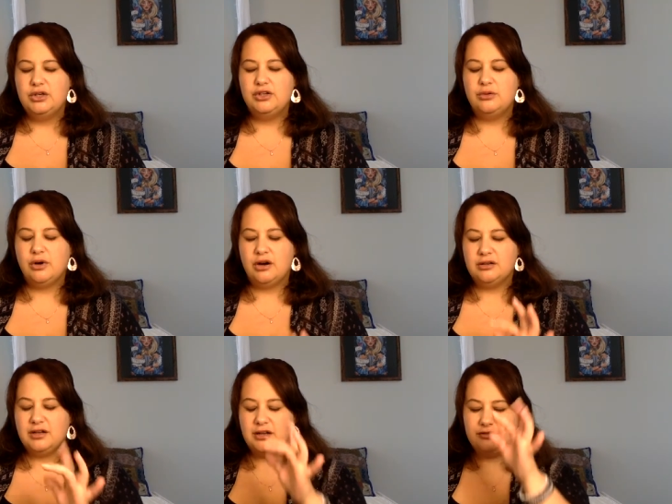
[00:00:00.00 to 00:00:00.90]
You are
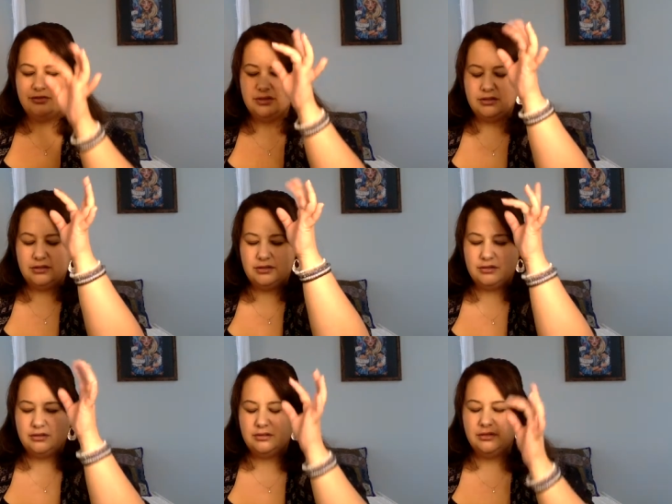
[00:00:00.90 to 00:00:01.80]
love.
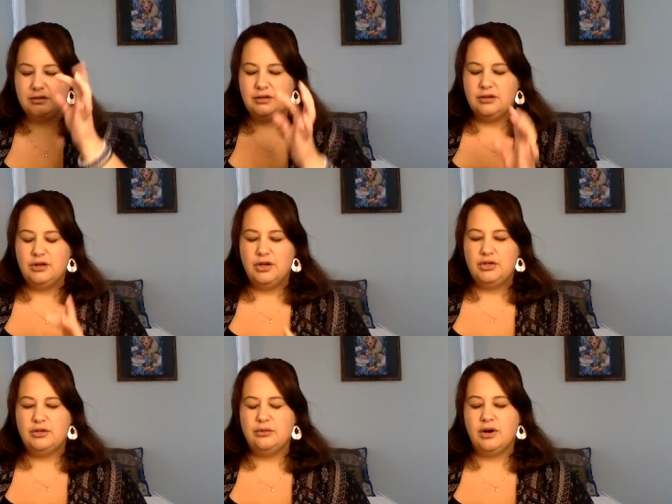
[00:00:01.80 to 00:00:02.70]

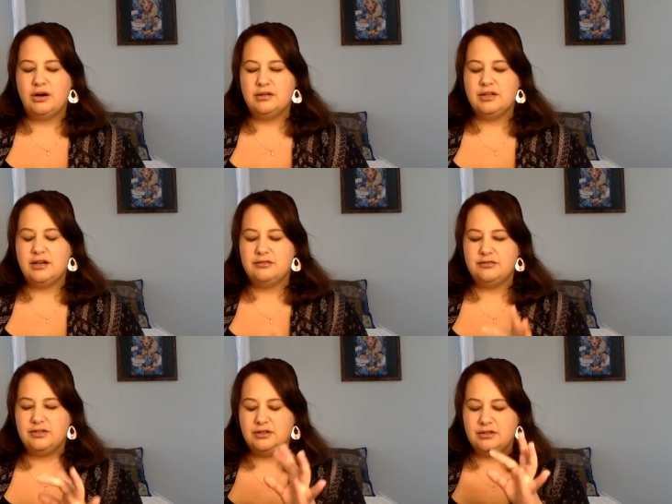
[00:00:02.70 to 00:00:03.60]
You are
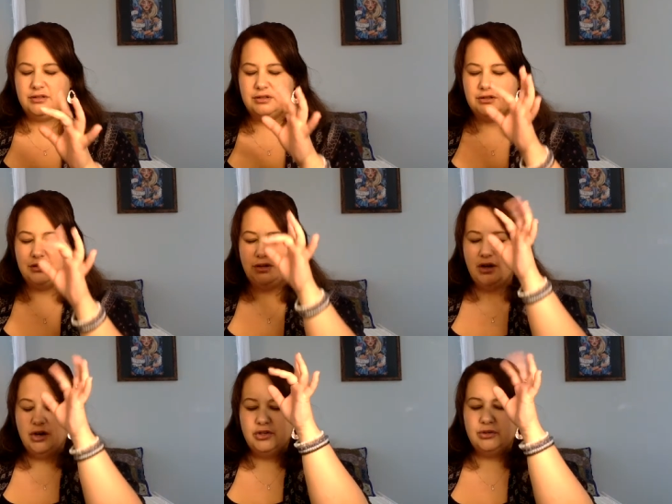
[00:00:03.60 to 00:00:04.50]
love.
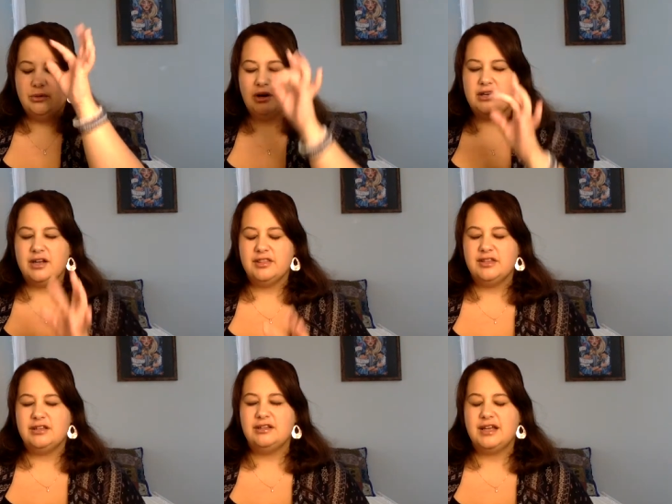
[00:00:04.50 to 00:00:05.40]
You are
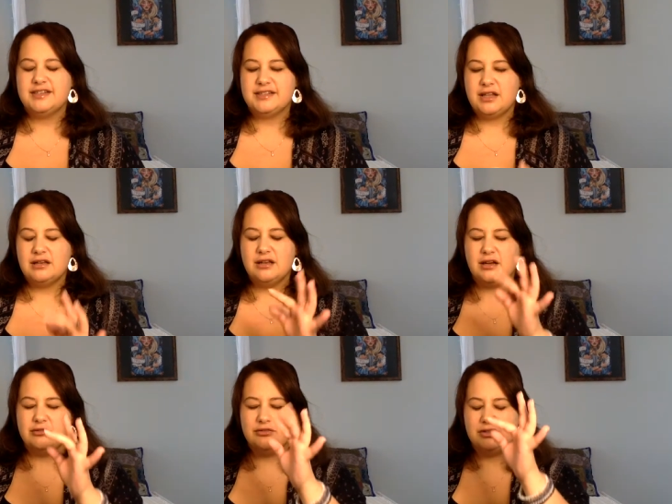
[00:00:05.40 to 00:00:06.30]
nothing less than
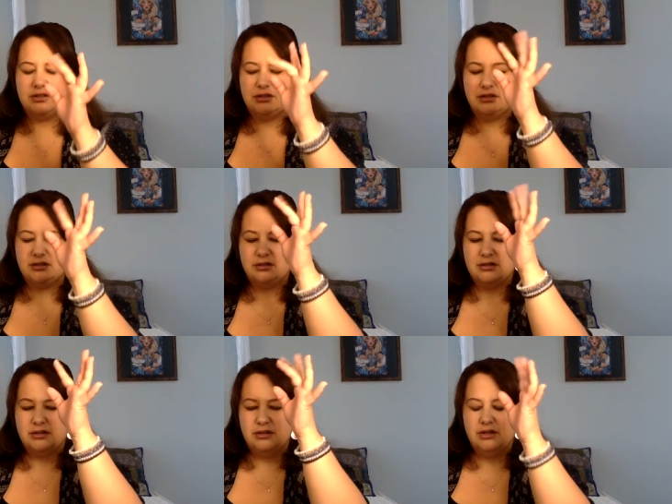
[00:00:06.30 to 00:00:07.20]
love.
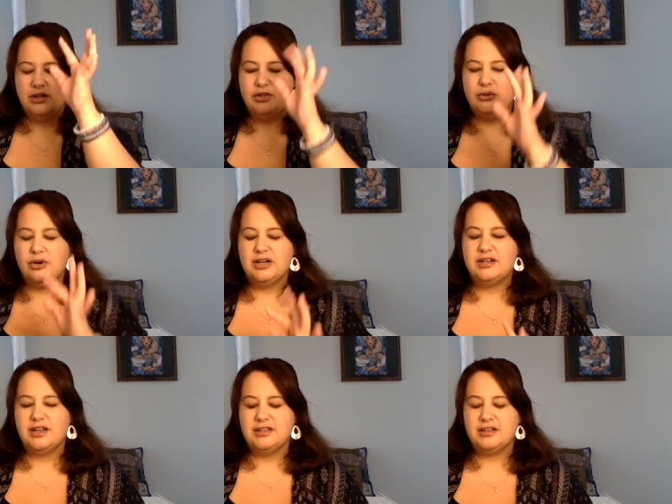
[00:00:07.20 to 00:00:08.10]
You are
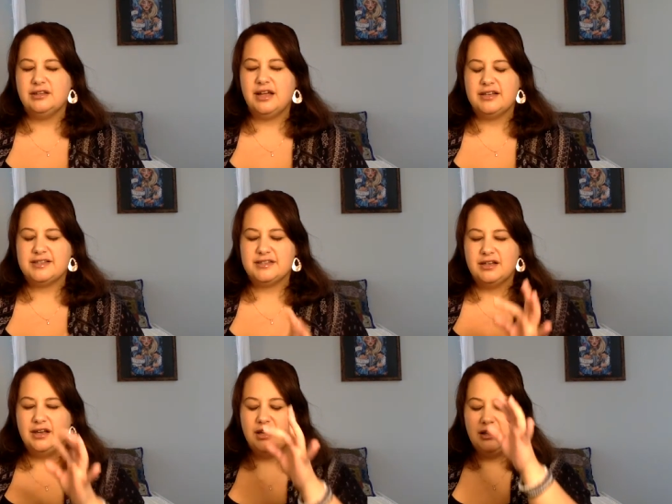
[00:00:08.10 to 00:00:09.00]
nothing less
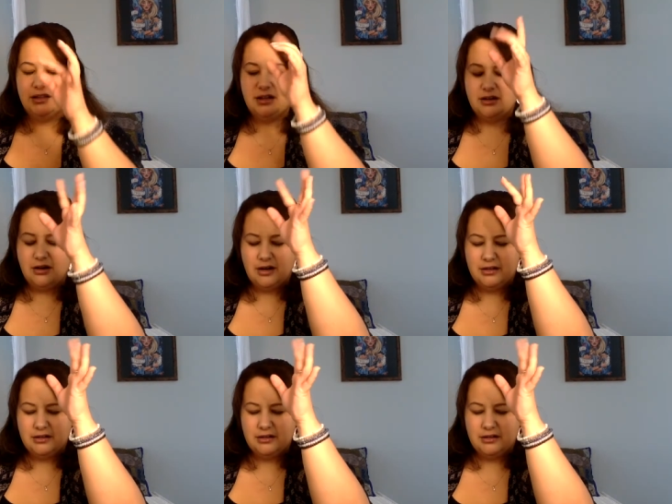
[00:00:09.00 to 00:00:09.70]
than God.